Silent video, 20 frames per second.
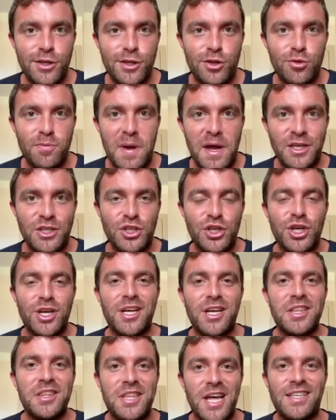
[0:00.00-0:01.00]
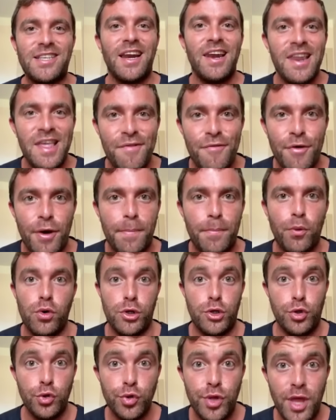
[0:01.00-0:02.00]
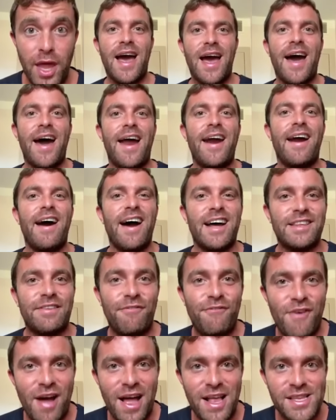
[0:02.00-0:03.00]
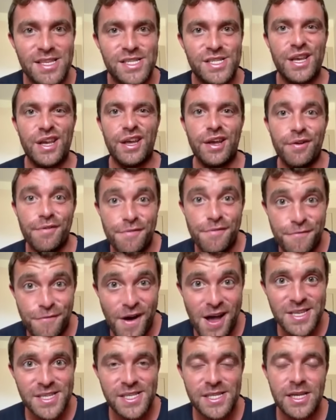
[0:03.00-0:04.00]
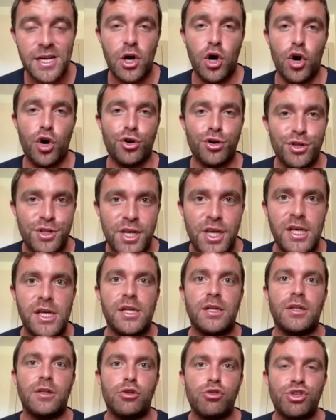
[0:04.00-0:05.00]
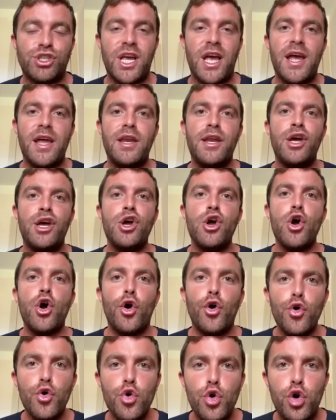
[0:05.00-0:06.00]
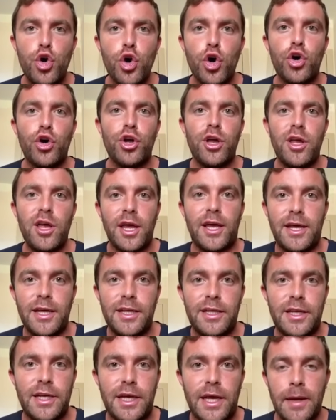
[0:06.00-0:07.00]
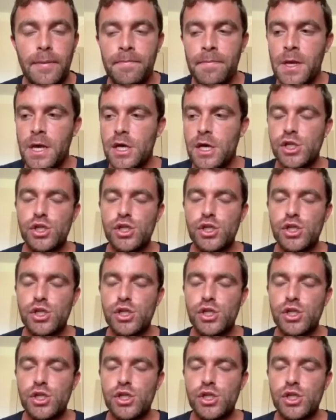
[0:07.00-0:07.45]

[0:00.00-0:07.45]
To mention that Liverpool today are advancing fast on a deal to sign Hugo Ekitike.